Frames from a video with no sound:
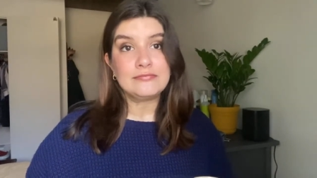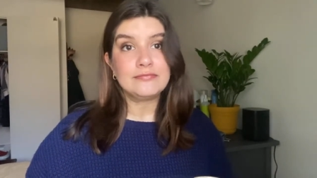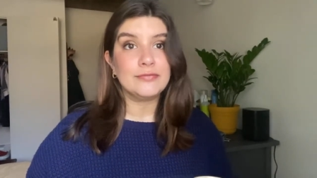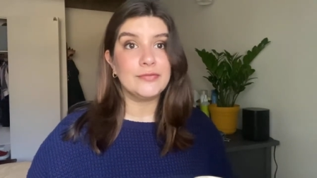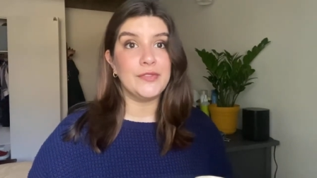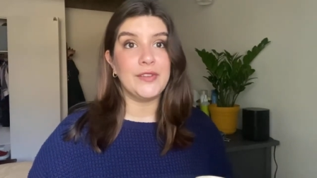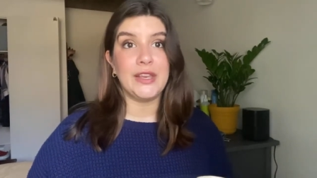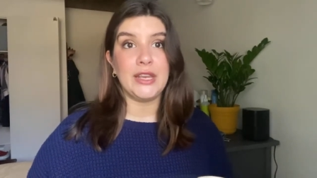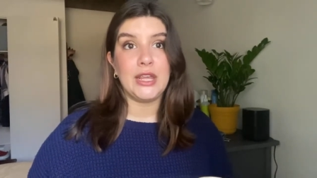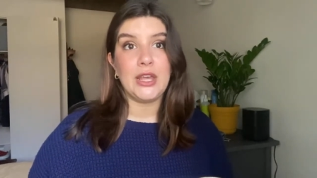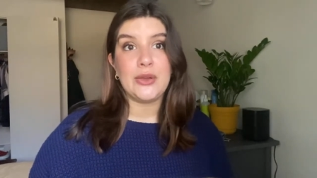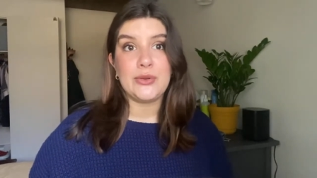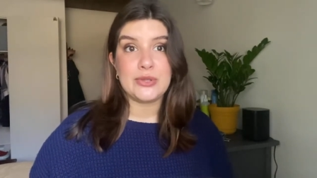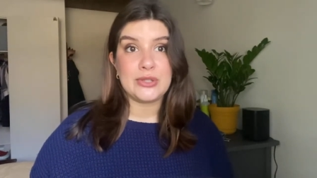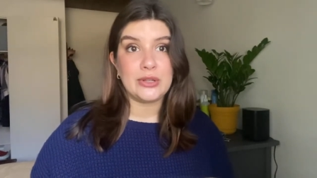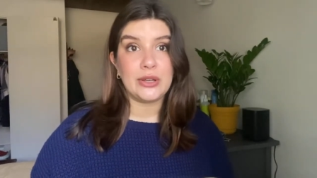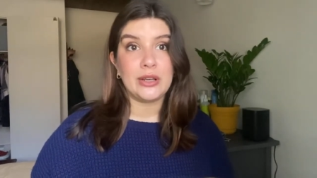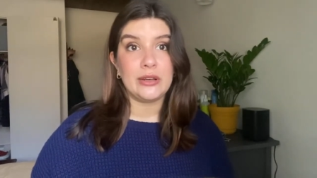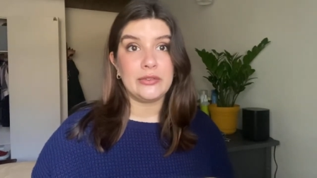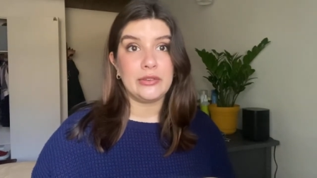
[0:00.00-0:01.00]
videos
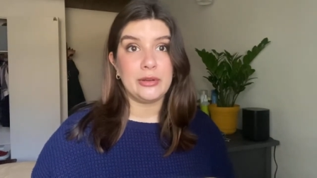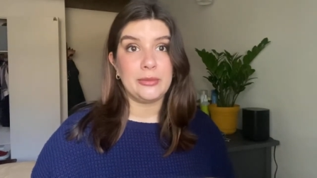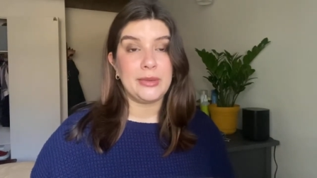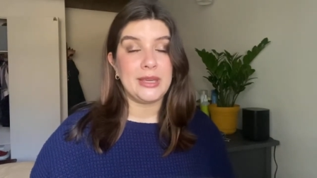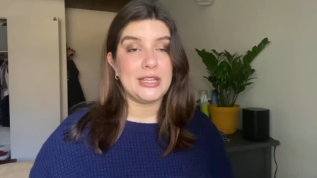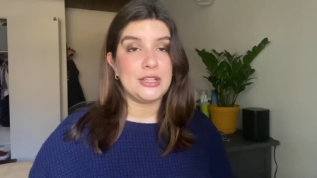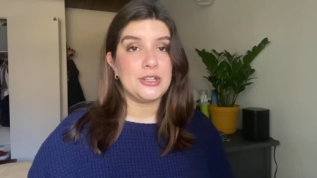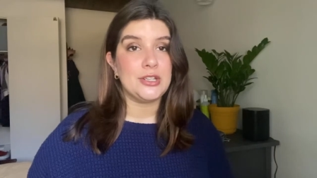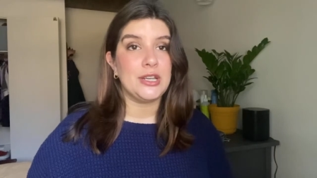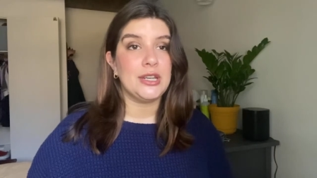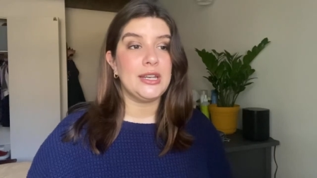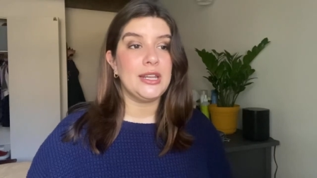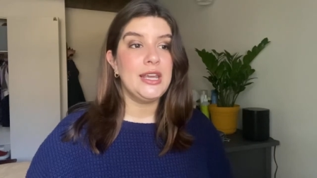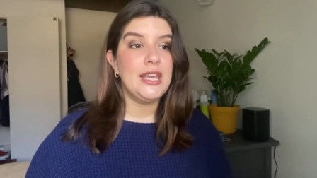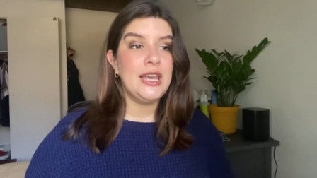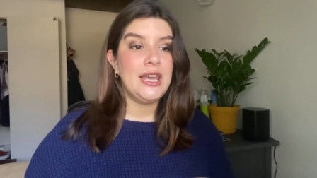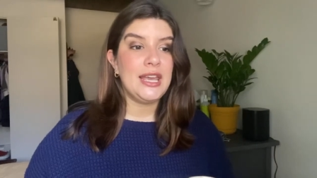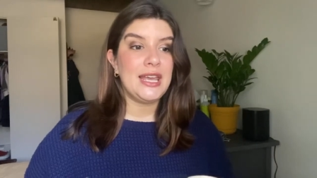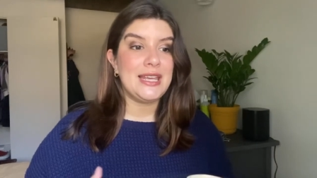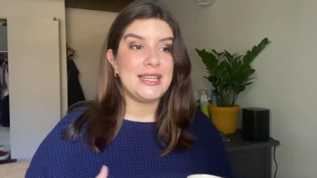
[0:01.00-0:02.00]
or information
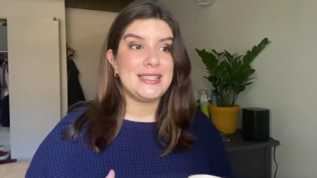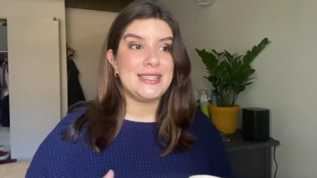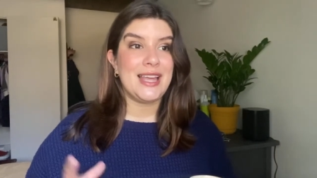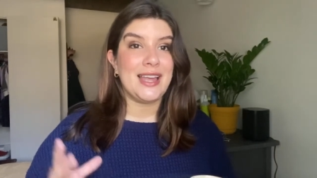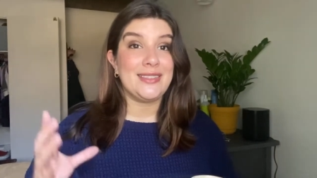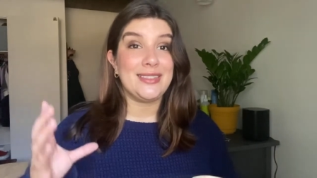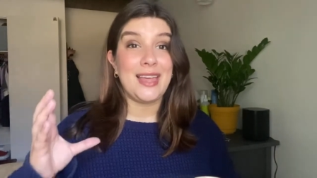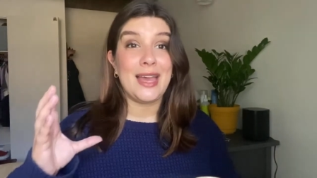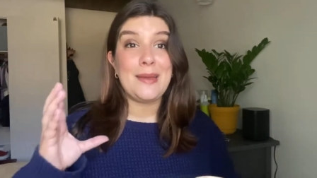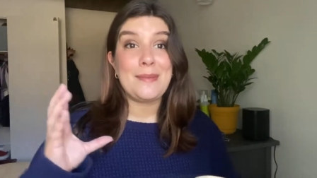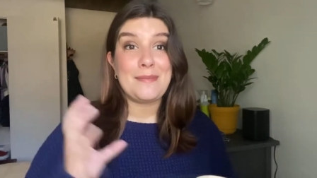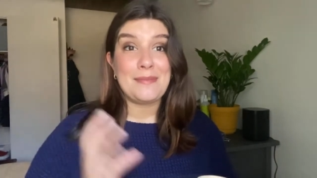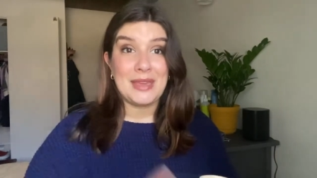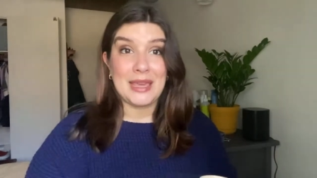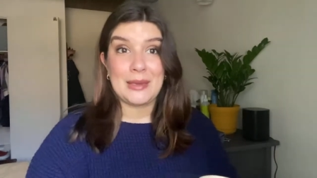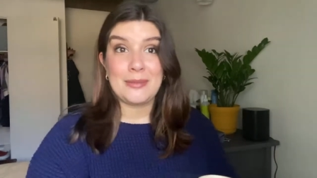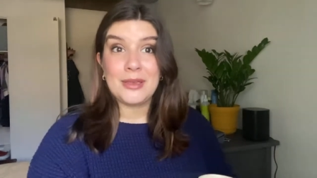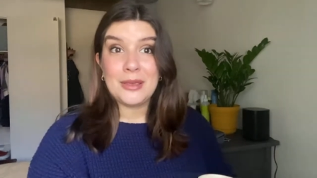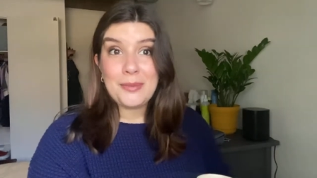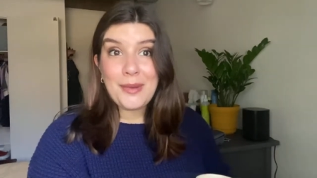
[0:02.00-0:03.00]
is that that
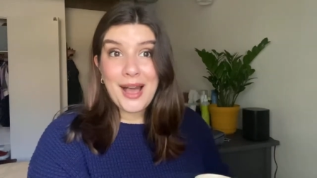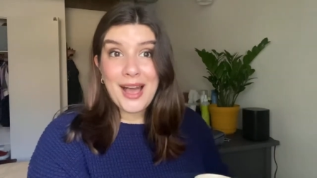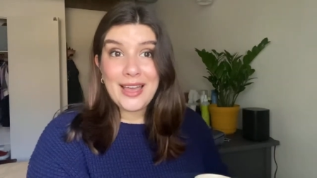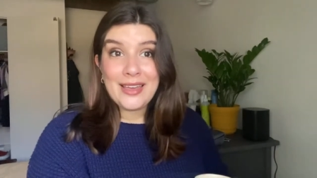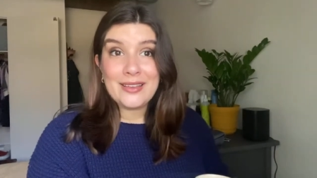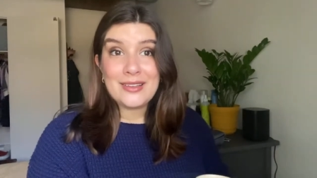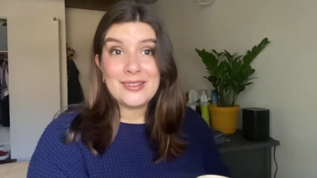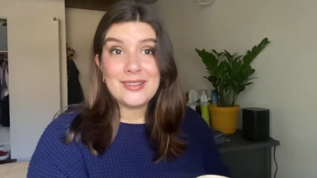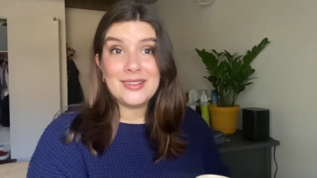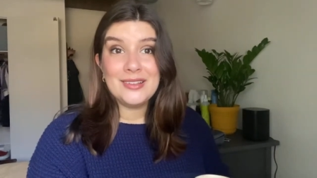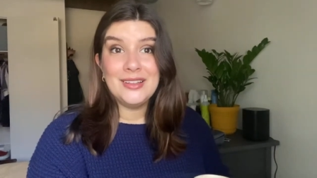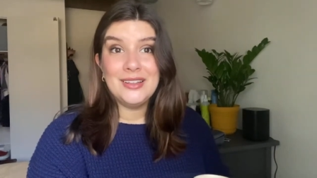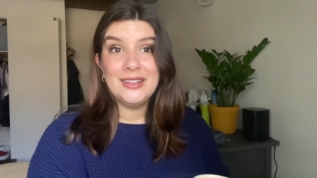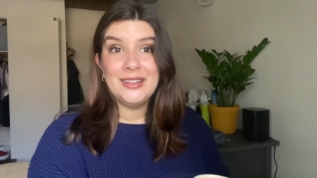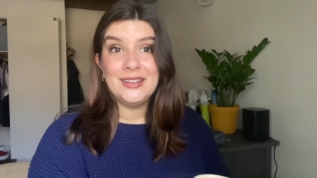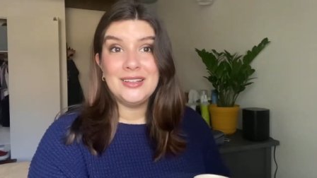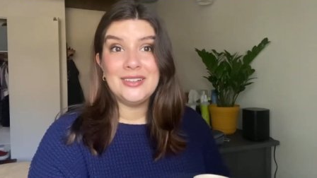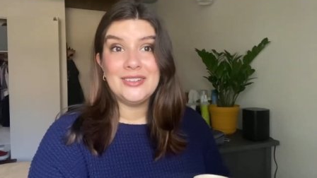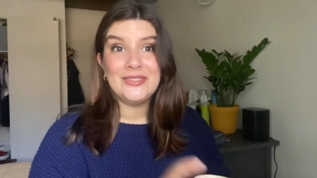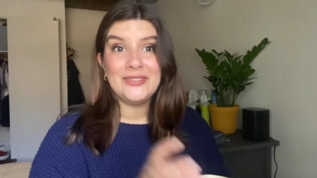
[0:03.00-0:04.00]
maybe pile,
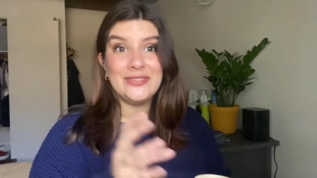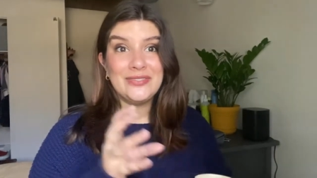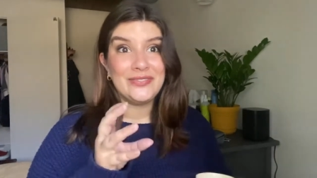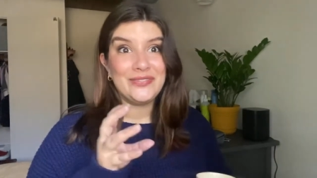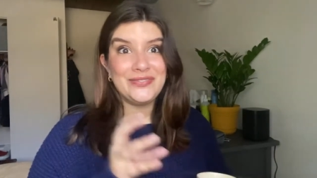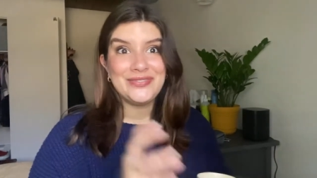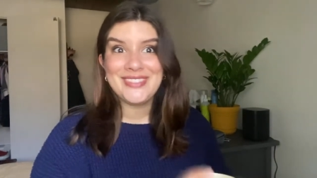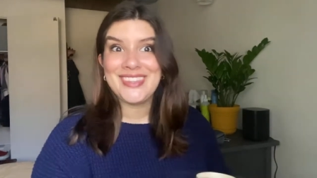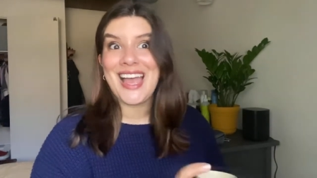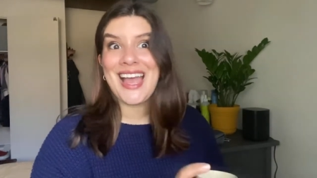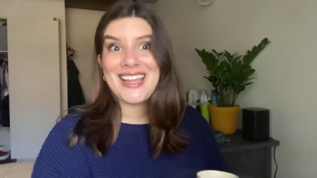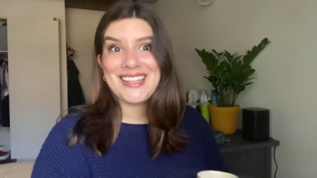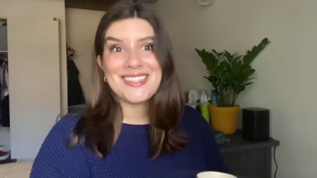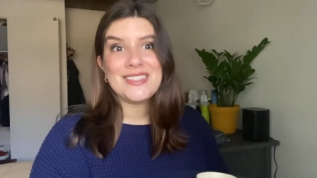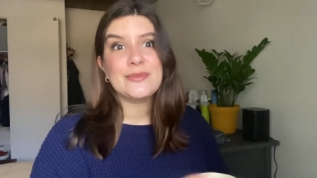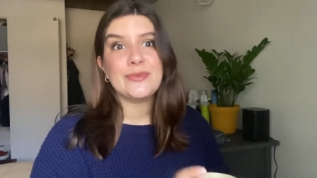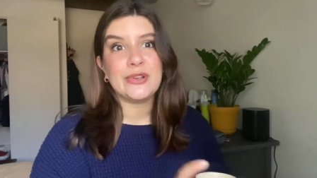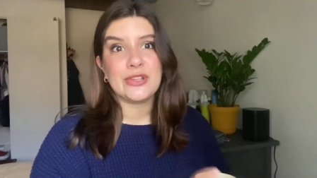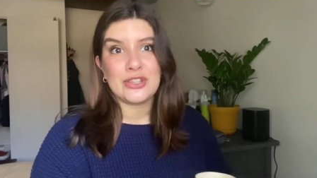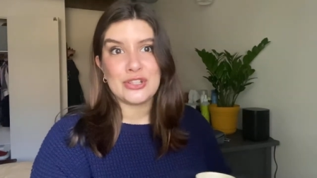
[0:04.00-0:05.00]

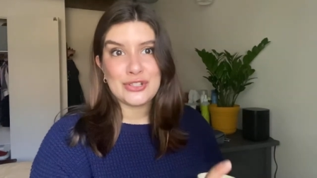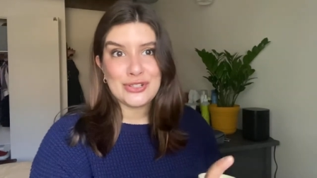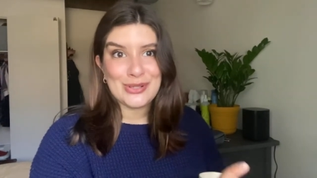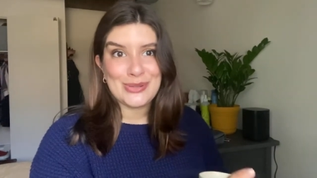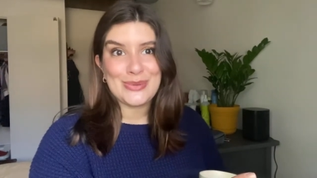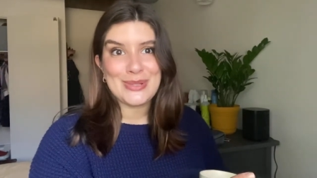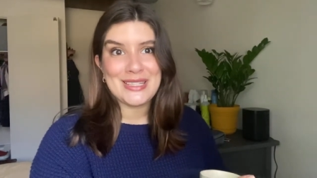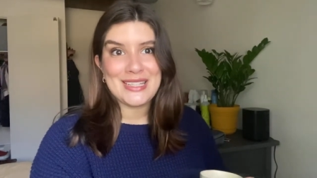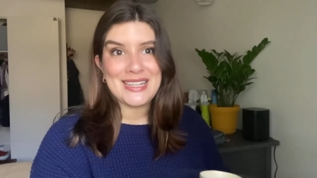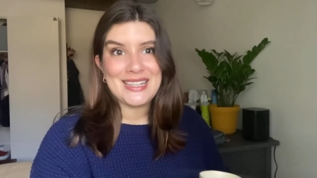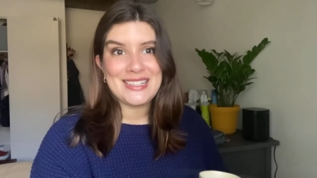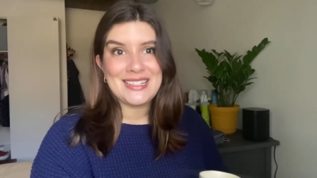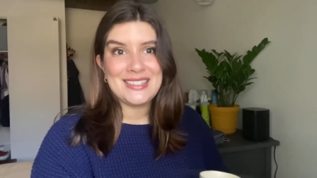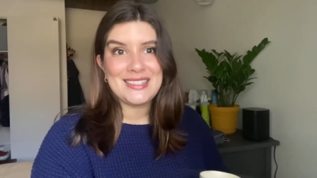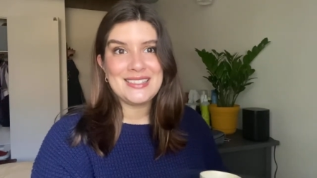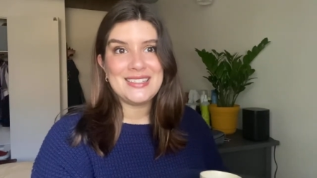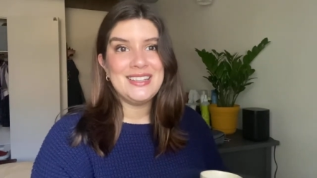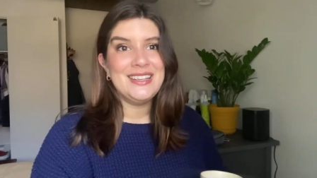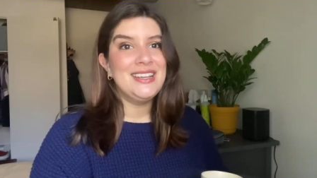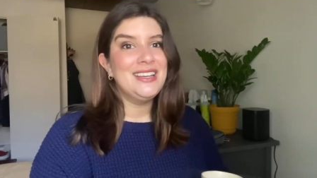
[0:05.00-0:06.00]
that's where the juice
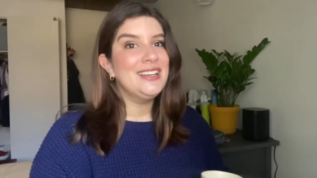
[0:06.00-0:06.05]
is.